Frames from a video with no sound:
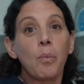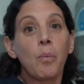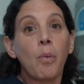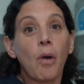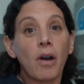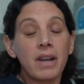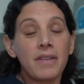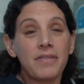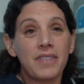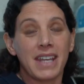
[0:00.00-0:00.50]

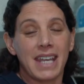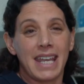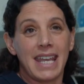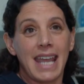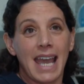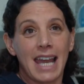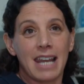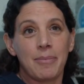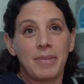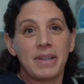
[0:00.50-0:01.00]
One of the
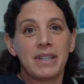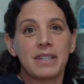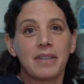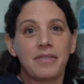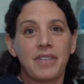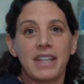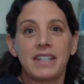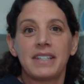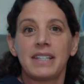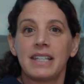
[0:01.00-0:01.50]
key elements of
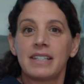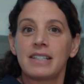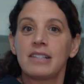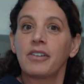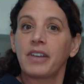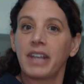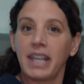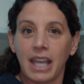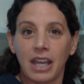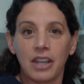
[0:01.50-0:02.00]
this is
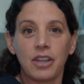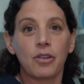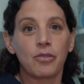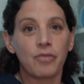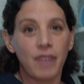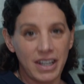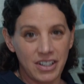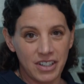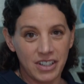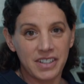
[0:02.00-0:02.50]
looking at your
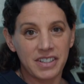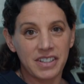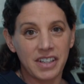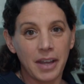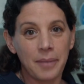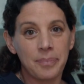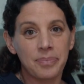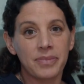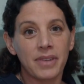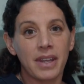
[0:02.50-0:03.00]
register.
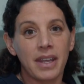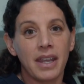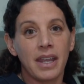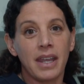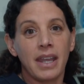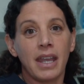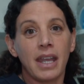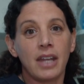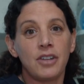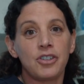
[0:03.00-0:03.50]

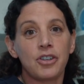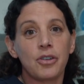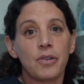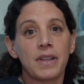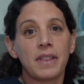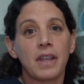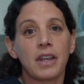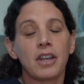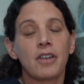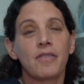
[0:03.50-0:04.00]

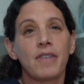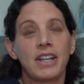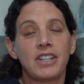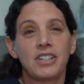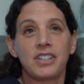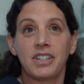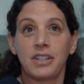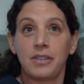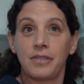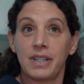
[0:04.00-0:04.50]
Ensuring that your
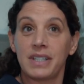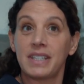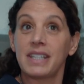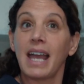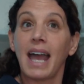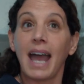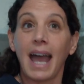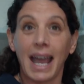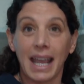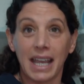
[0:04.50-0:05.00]
register
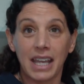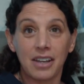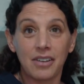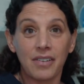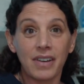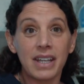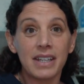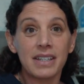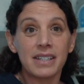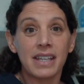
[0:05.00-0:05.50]
is
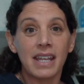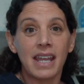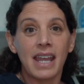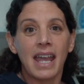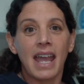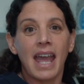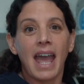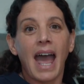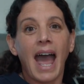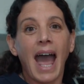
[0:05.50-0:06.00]
accurate
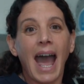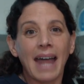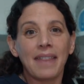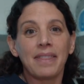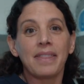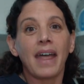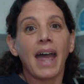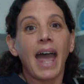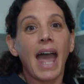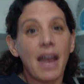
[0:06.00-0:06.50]

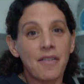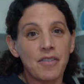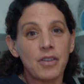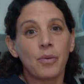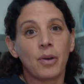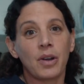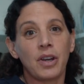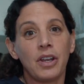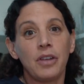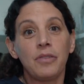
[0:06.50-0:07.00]
and that
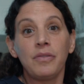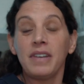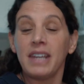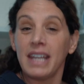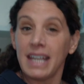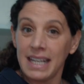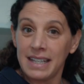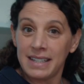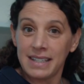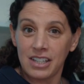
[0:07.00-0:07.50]
everyone who
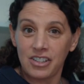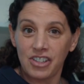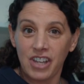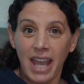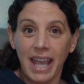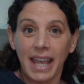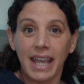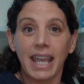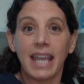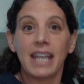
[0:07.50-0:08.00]
needs a
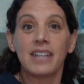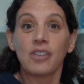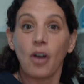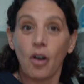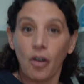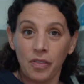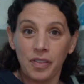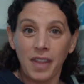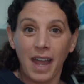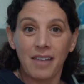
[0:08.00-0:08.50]
check is
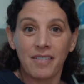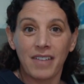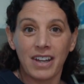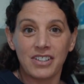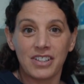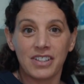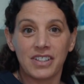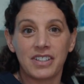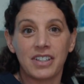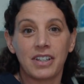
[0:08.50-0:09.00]
on that
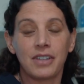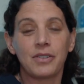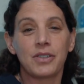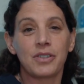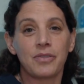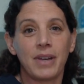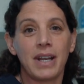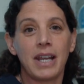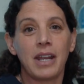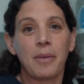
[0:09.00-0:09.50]
register
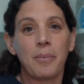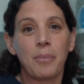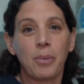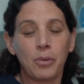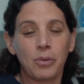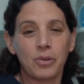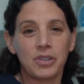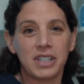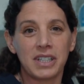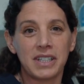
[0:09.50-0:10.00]
is really
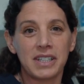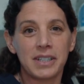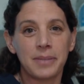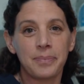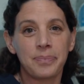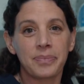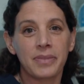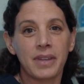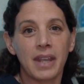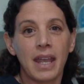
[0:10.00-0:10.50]
important.
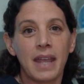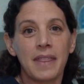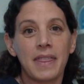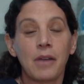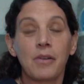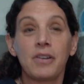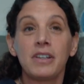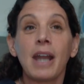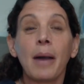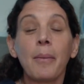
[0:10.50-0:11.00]

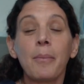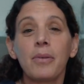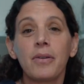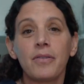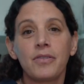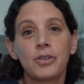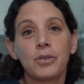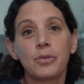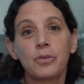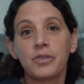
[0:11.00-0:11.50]
There are a number
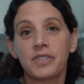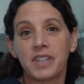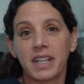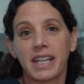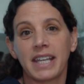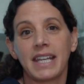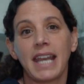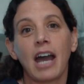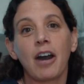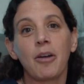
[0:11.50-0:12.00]
of tools that
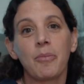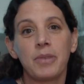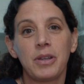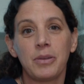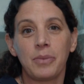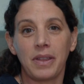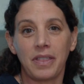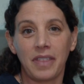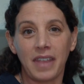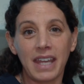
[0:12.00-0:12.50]
can help you
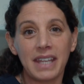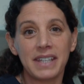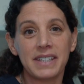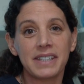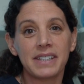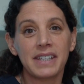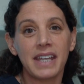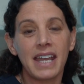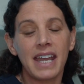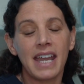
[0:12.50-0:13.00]
with
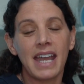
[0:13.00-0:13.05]
this.